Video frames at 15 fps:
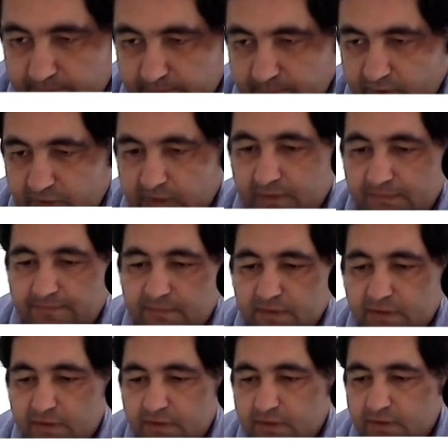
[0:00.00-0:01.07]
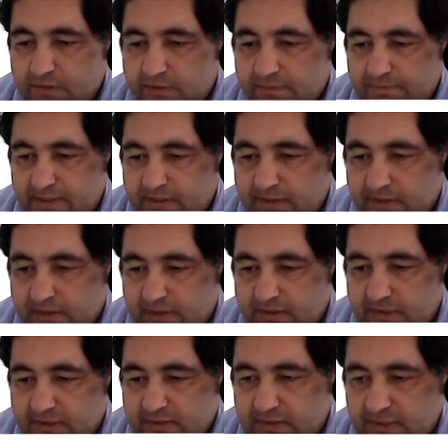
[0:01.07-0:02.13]
Okay, so basically
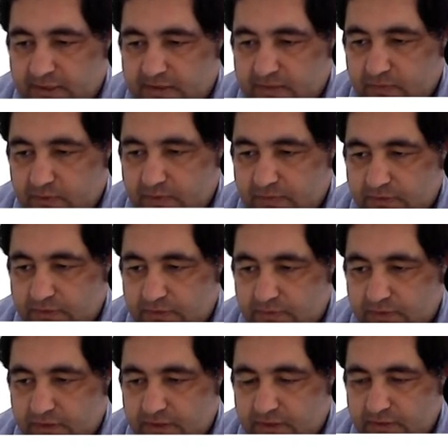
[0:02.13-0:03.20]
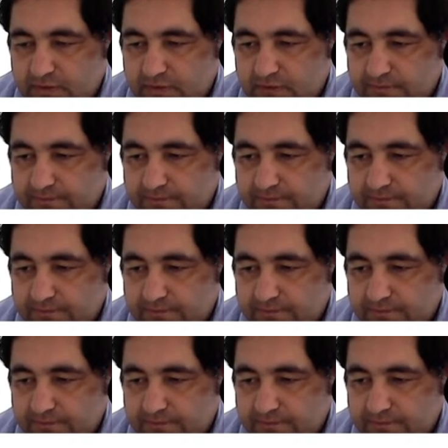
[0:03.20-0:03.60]
that is what we're doing here.